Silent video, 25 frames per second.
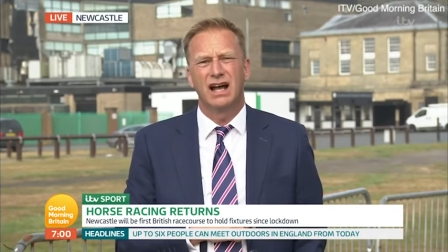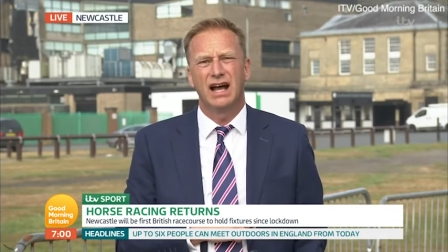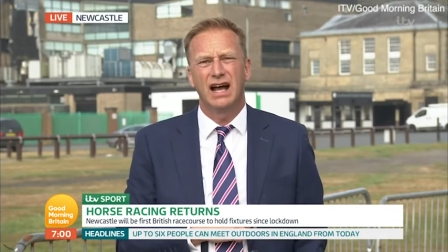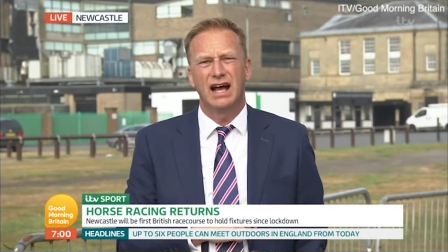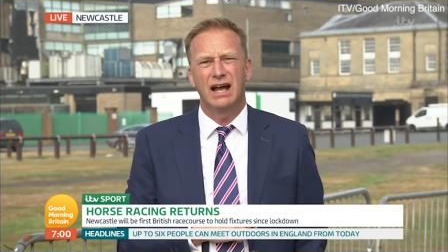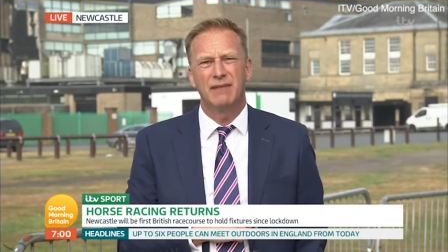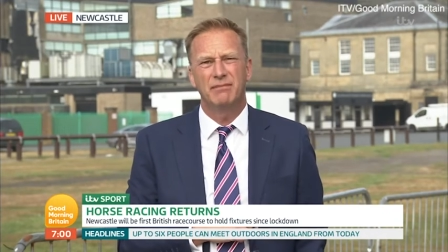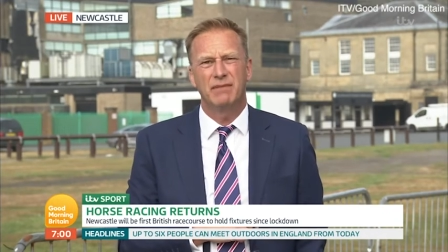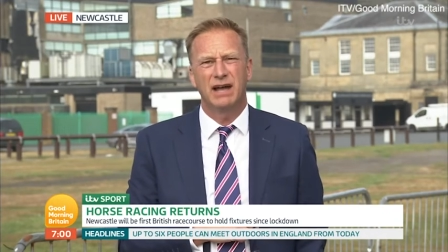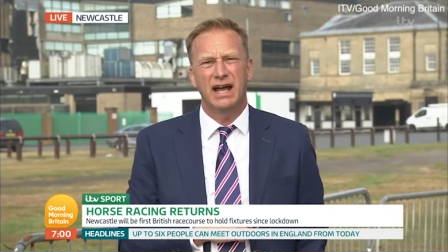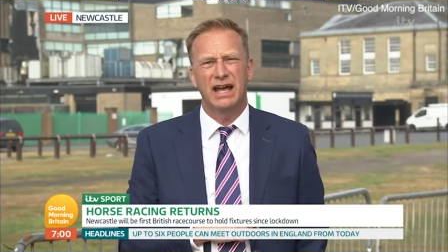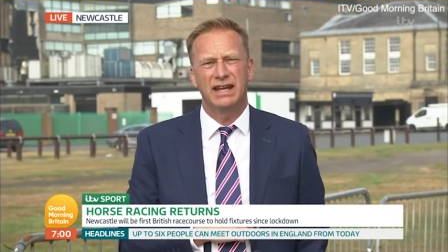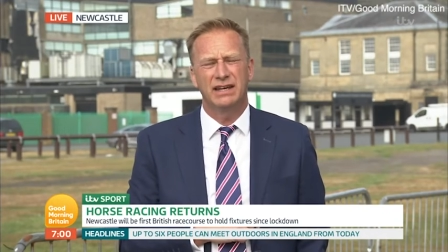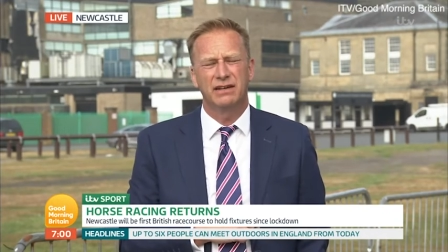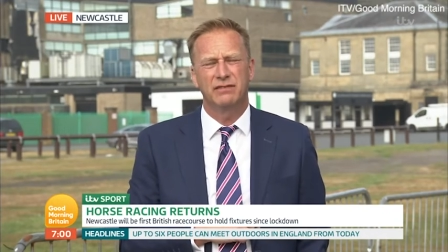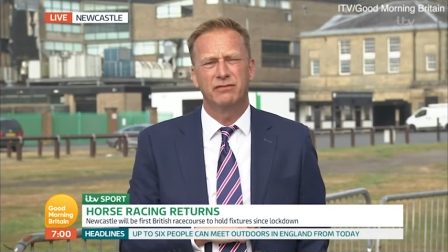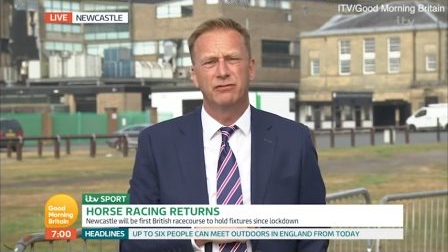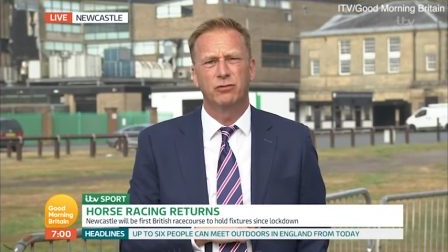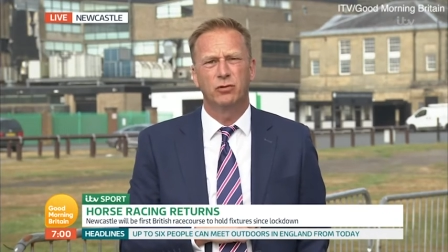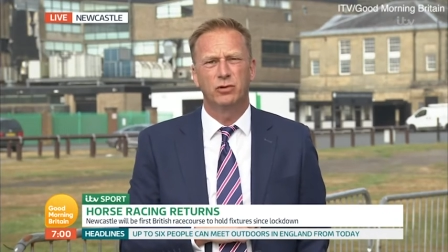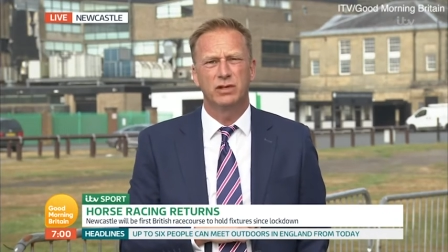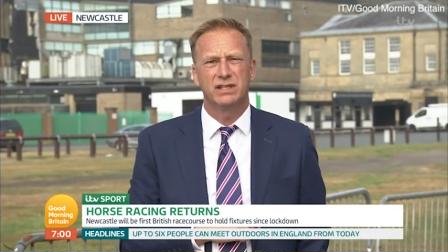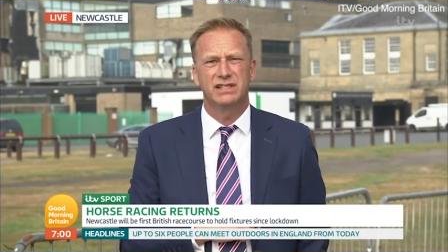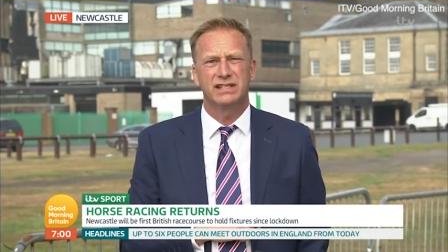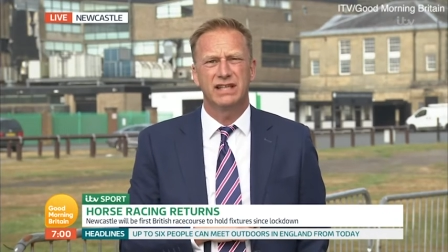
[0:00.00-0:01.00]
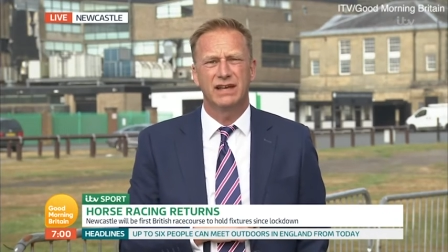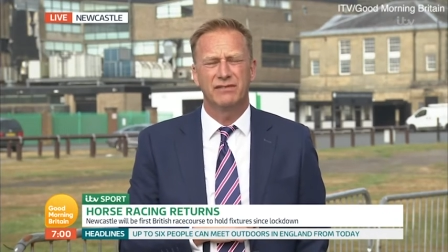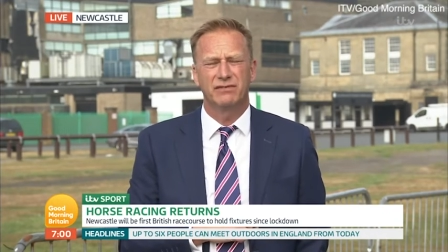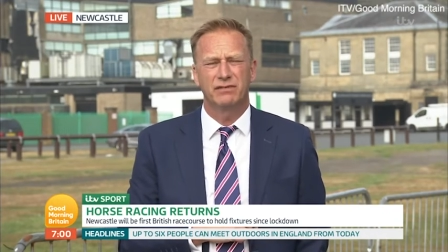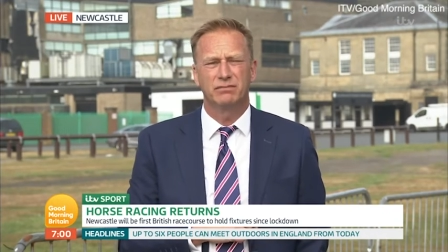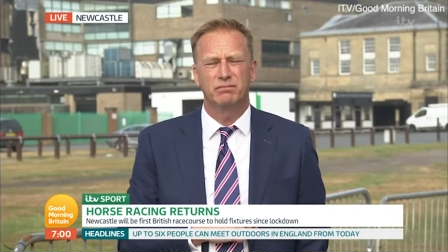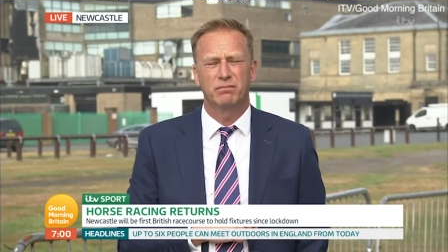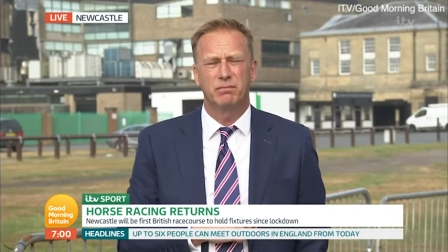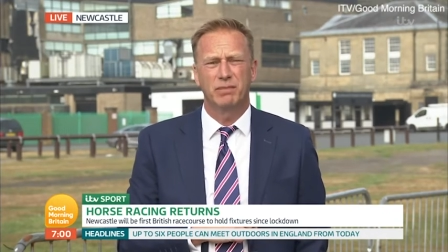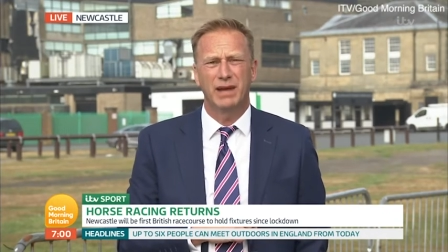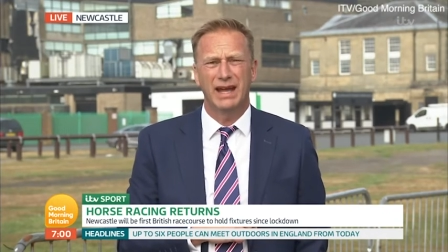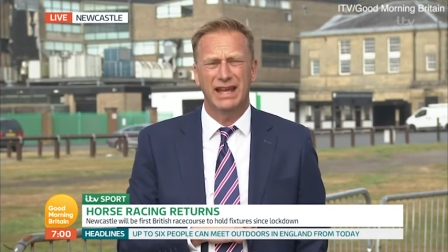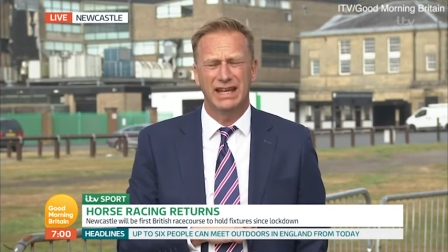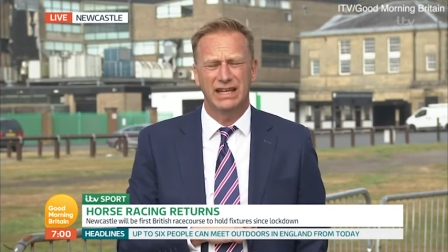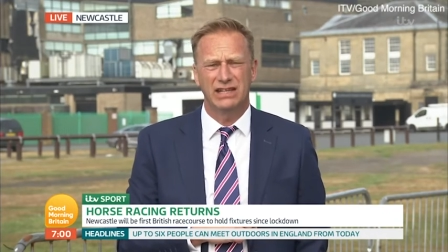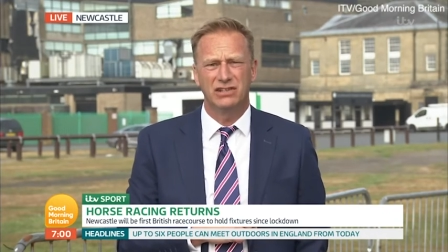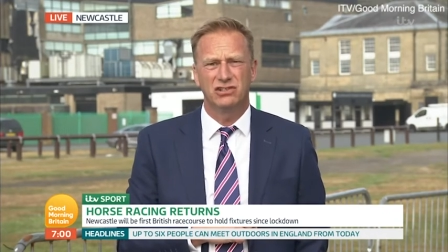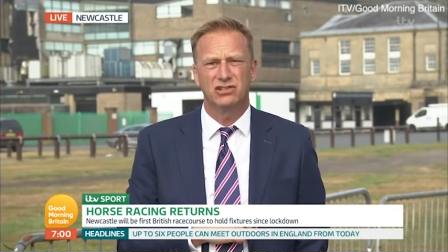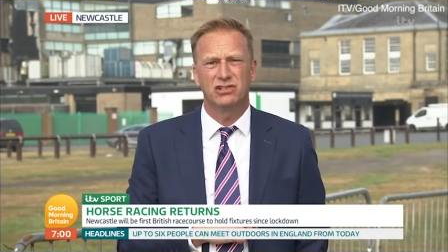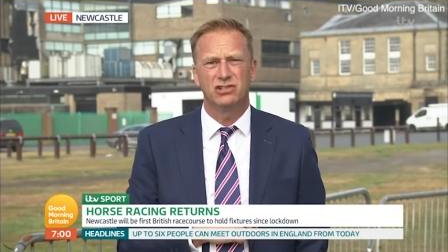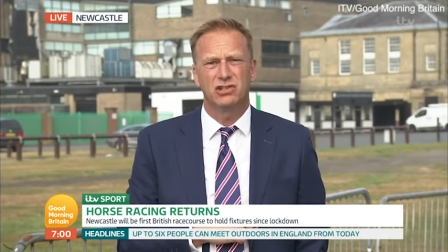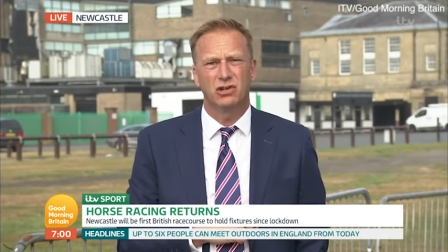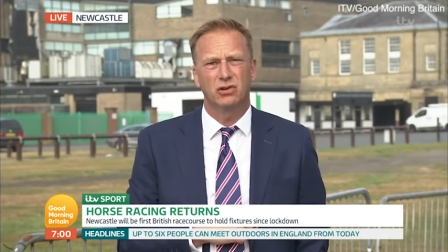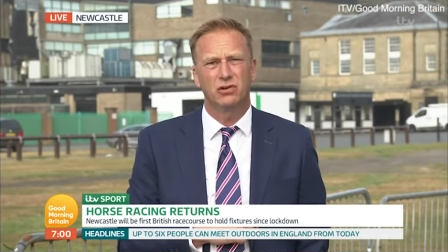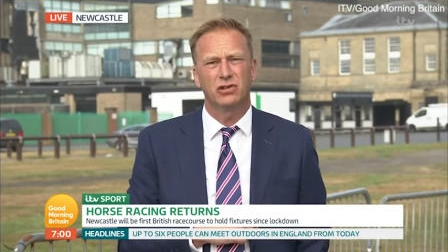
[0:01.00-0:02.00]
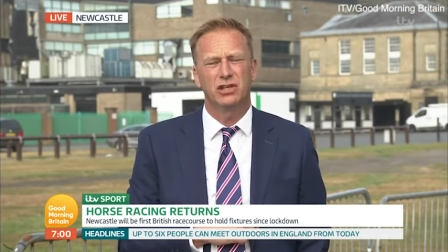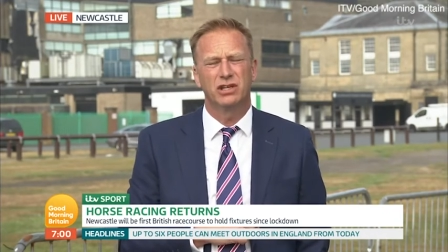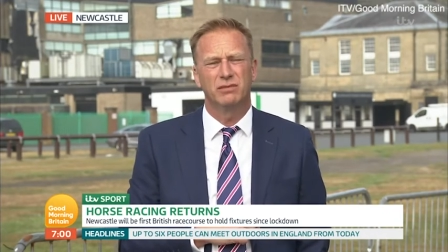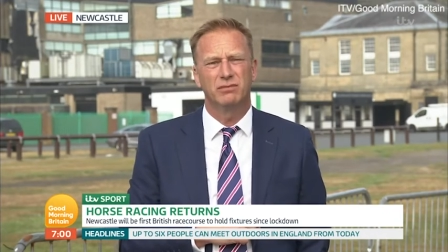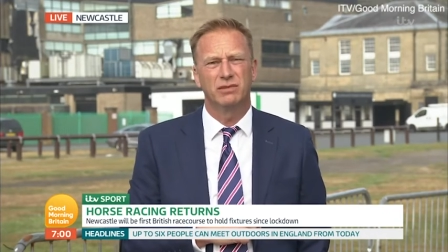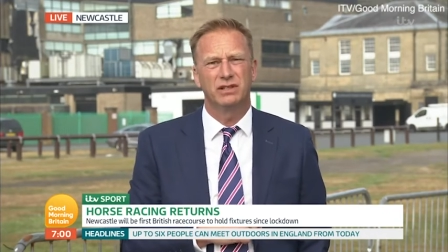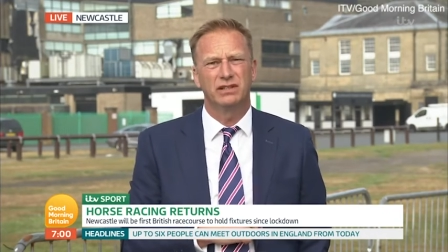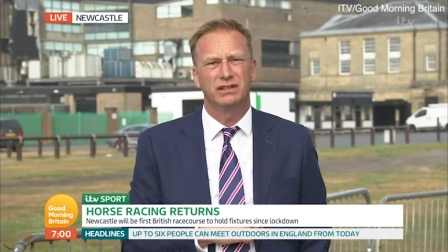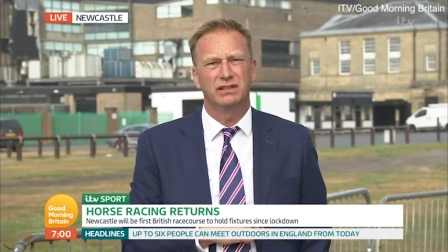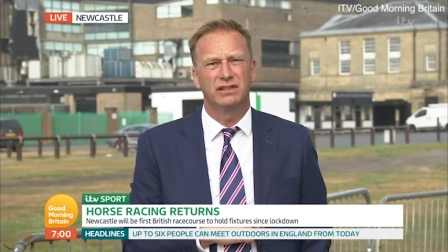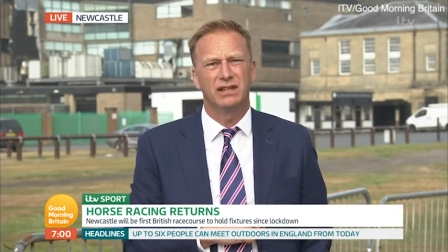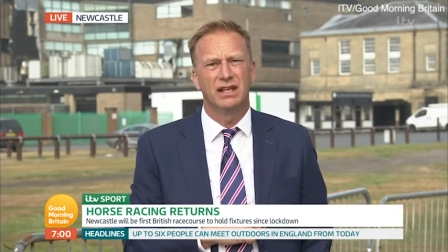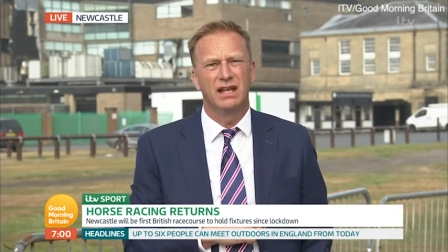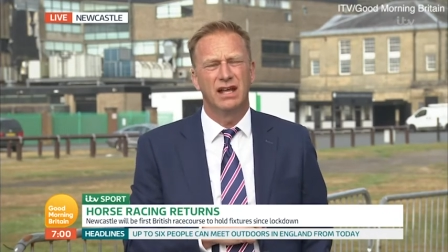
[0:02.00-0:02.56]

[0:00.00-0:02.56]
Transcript: um, and a 47 page document.